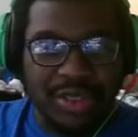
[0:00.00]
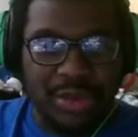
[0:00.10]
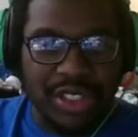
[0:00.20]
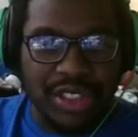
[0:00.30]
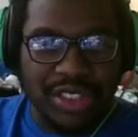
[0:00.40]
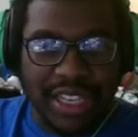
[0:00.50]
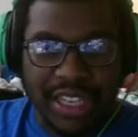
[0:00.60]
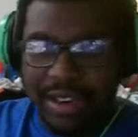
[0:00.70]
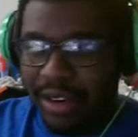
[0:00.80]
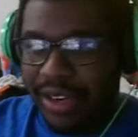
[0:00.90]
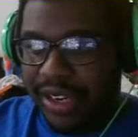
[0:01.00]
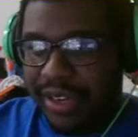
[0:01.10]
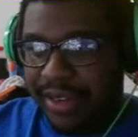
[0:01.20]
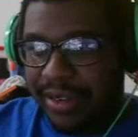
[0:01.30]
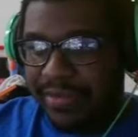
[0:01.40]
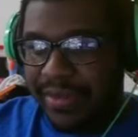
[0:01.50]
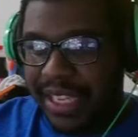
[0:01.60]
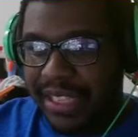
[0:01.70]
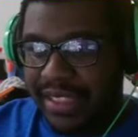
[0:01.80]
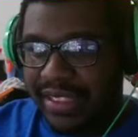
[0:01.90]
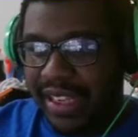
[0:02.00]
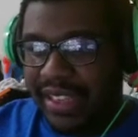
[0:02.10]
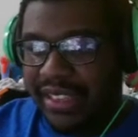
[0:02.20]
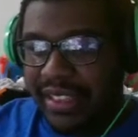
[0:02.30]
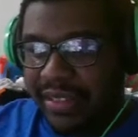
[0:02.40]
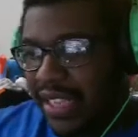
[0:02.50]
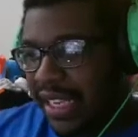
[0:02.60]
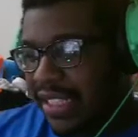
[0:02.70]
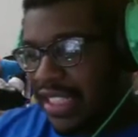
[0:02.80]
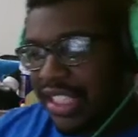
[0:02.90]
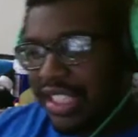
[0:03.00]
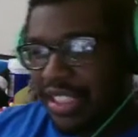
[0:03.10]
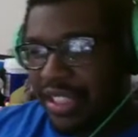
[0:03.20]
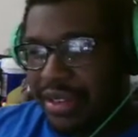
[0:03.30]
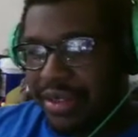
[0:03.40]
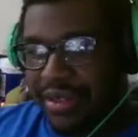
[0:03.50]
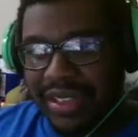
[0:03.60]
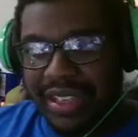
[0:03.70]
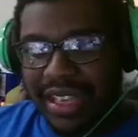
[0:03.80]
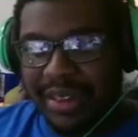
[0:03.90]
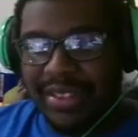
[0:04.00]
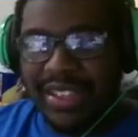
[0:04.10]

what's your take on Indecisive Tactician, though? I was looking